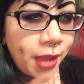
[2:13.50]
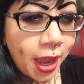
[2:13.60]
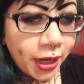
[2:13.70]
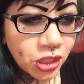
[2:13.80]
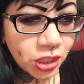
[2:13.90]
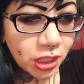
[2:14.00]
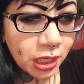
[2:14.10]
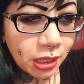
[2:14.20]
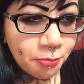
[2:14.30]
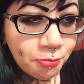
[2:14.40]

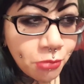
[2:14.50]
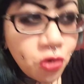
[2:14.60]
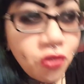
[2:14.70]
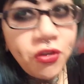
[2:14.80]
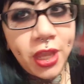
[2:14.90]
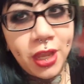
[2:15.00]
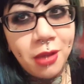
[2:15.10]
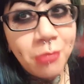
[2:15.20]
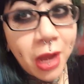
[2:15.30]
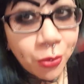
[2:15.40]
actually
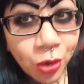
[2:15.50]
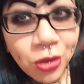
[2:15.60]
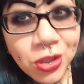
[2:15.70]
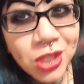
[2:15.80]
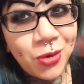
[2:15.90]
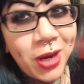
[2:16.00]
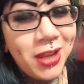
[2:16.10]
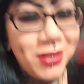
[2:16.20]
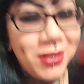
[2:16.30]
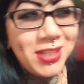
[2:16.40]
moving my rolls
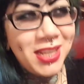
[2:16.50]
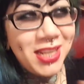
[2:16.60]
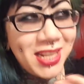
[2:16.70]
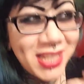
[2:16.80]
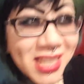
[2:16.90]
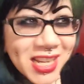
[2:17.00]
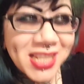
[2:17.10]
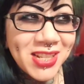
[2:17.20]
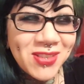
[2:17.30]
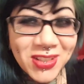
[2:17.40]
around
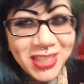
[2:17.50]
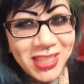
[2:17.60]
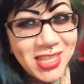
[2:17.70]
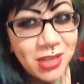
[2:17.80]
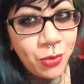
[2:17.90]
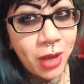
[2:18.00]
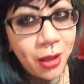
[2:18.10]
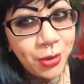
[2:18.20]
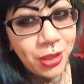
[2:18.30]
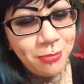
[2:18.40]
doesn't really sit
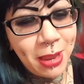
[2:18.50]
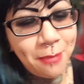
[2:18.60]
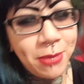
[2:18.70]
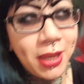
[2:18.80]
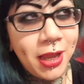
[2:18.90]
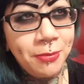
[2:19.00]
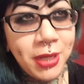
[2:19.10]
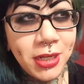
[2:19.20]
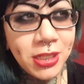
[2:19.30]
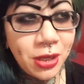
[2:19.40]
well with me. But I'm
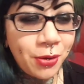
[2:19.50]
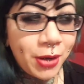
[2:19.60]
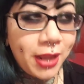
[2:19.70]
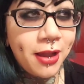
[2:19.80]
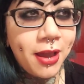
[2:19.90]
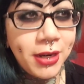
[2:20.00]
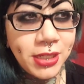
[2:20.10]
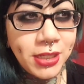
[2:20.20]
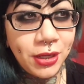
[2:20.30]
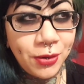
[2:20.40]
going to do what I got to
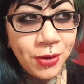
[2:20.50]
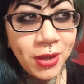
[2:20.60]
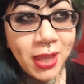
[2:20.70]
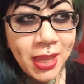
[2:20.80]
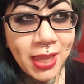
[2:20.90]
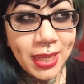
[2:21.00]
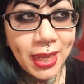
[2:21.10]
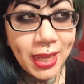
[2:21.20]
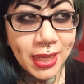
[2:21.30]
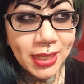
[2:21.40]
do.
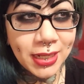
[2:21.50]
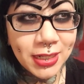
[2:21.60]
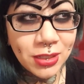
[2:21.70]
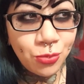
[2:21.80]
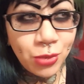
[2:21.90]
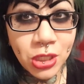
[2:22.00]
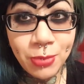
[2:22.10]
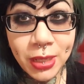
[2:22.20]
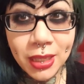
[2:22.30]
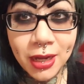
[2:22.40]
And wish
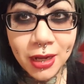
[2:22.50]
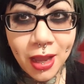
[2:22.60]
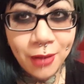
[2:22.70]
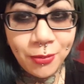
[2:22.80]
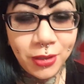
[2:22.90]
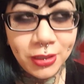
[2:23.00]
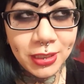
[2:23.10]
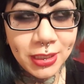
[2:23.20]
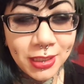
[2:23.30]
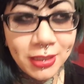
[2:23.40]
me luck. I will